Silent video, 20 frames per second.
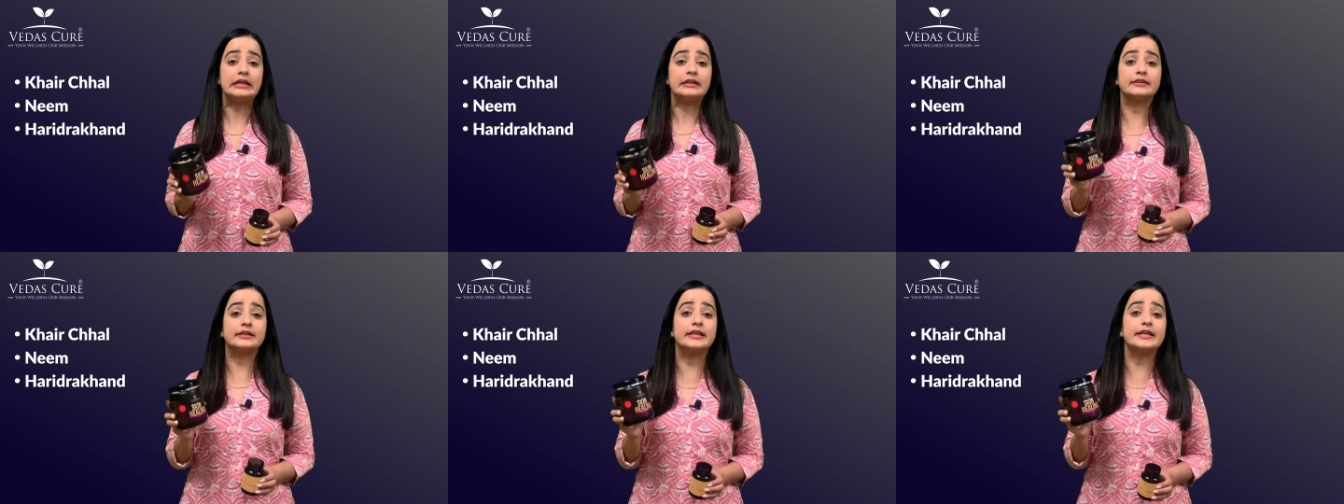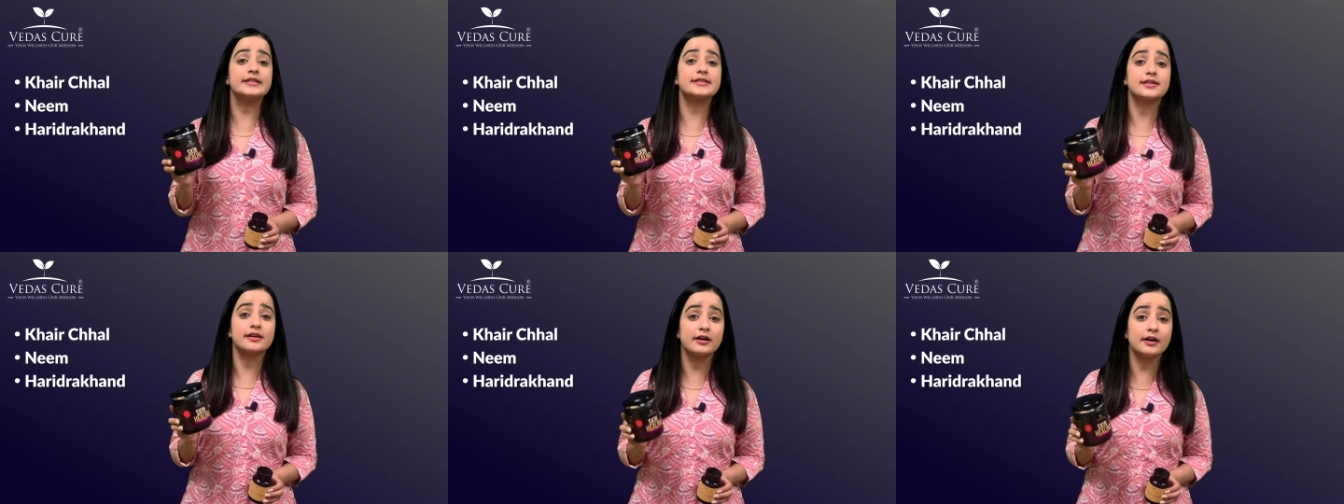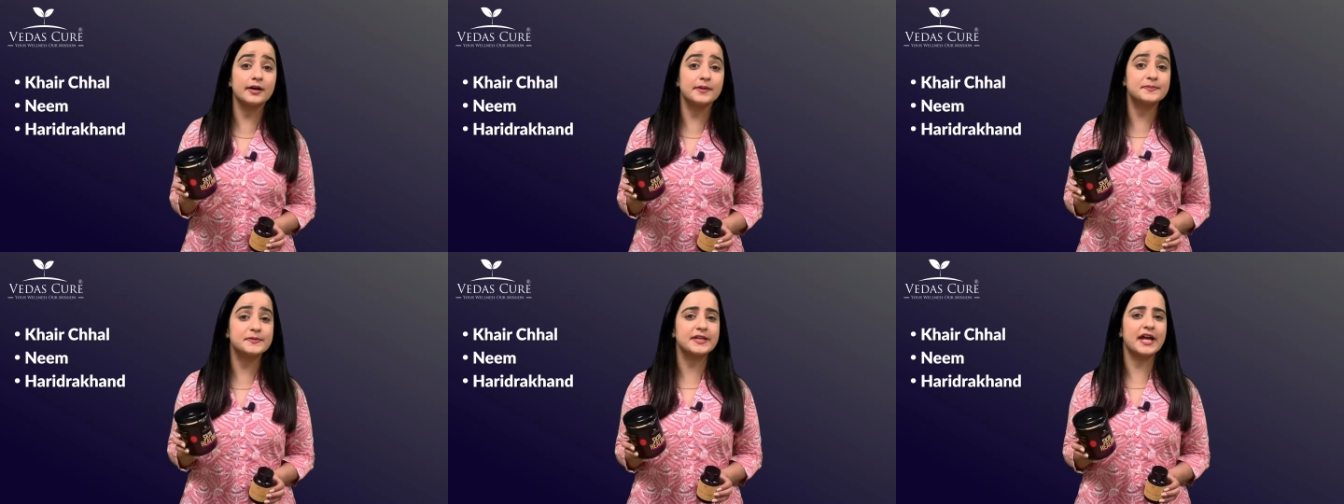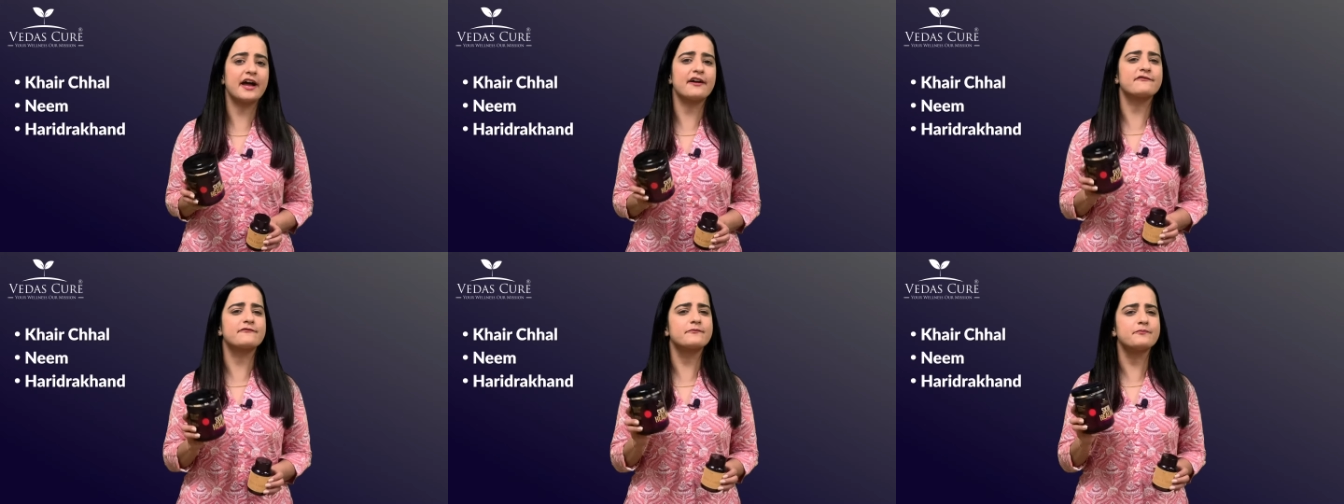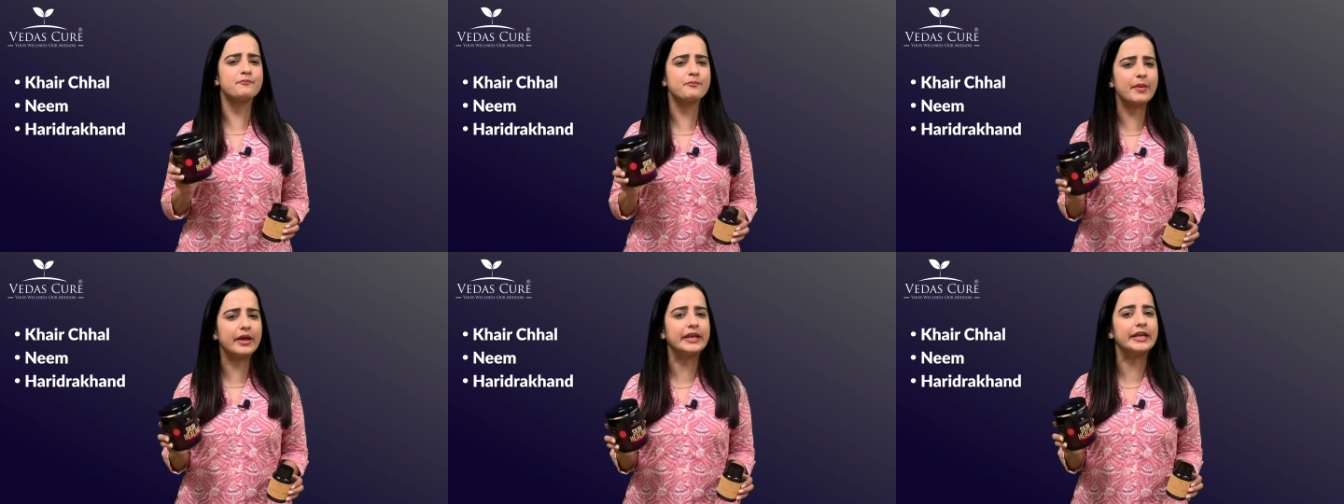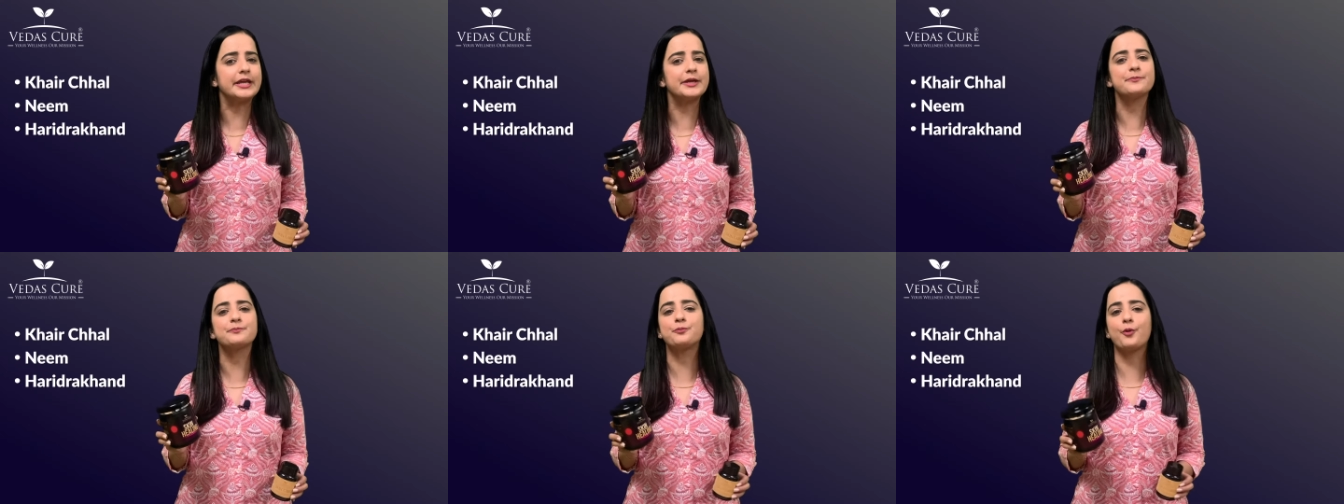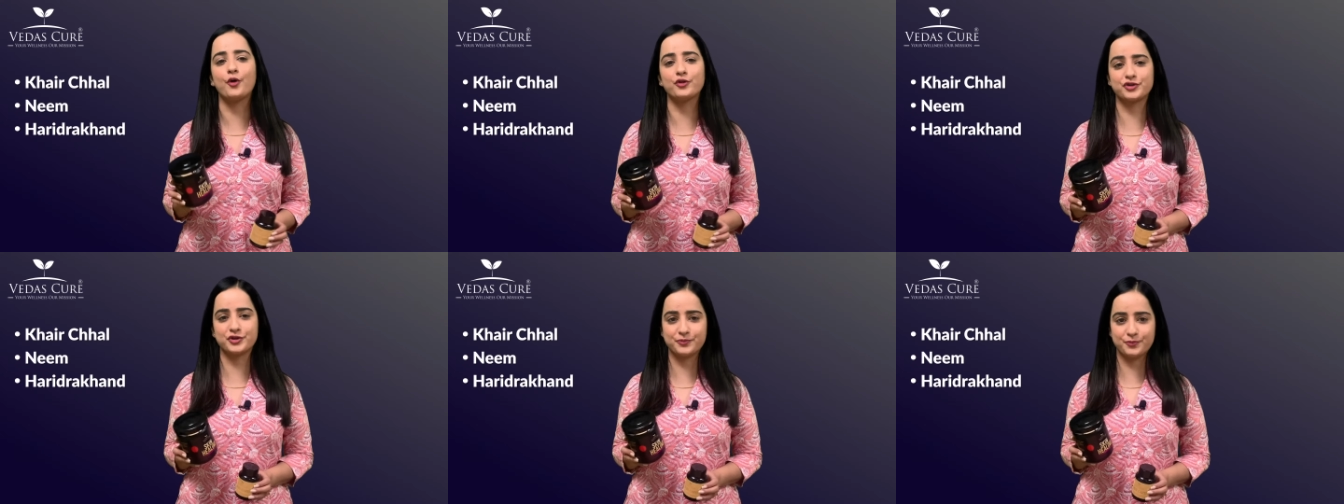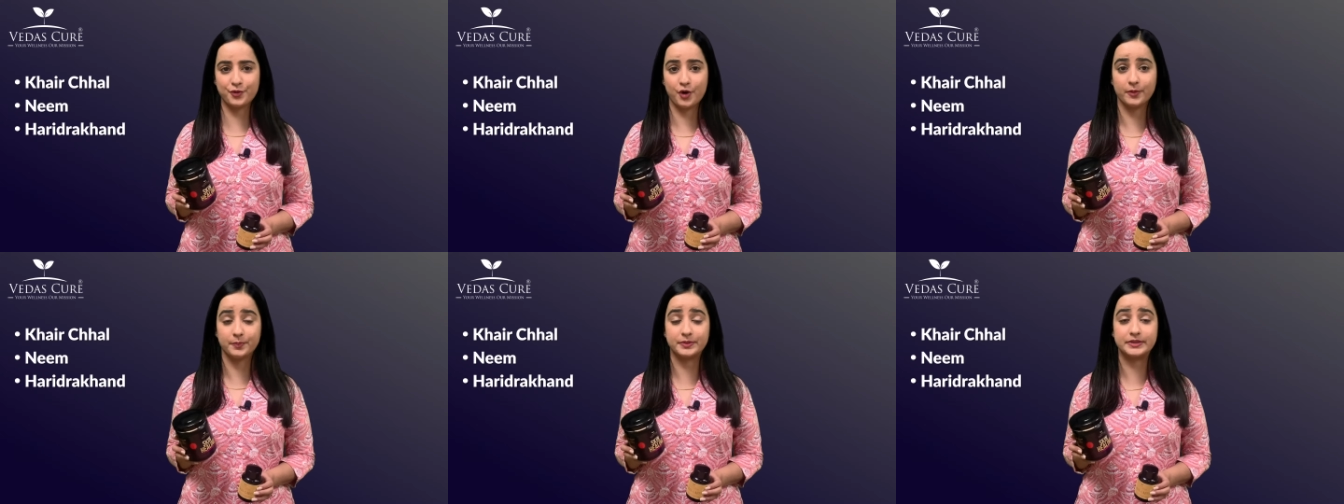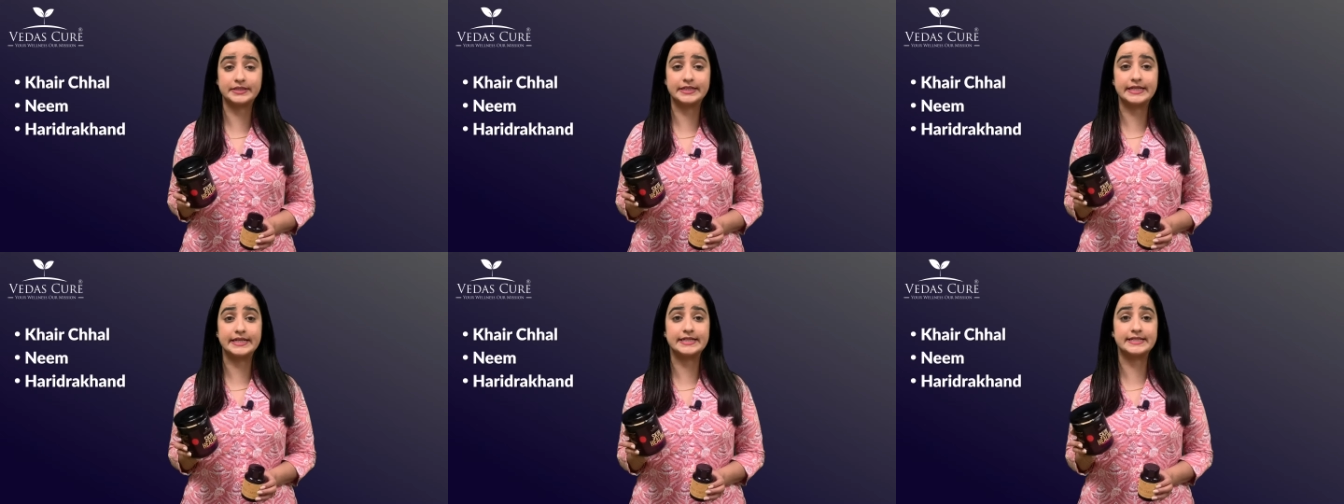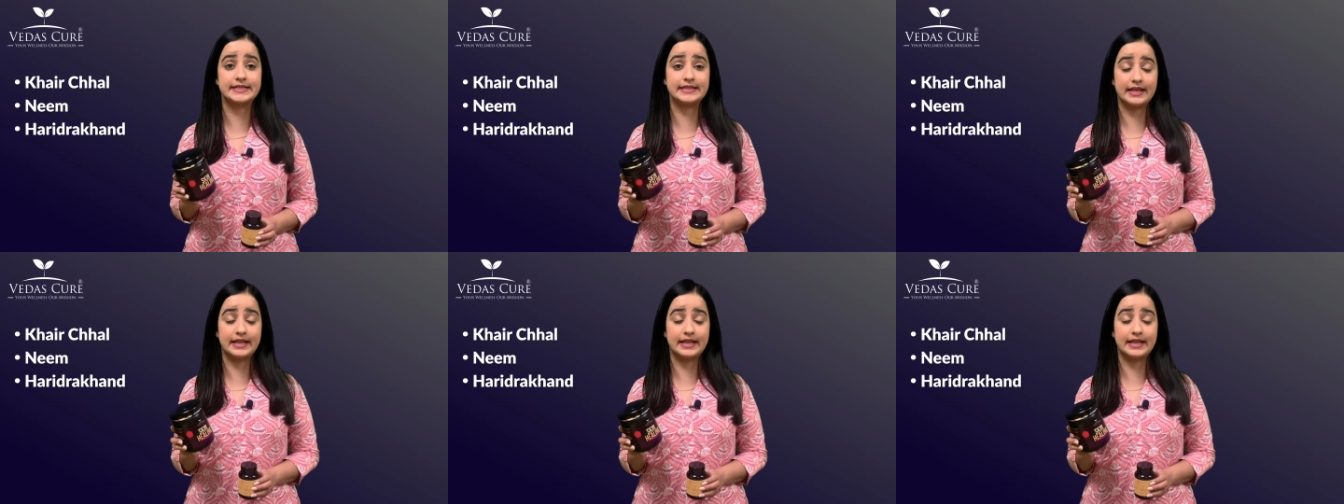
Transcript: These herbs have many important properties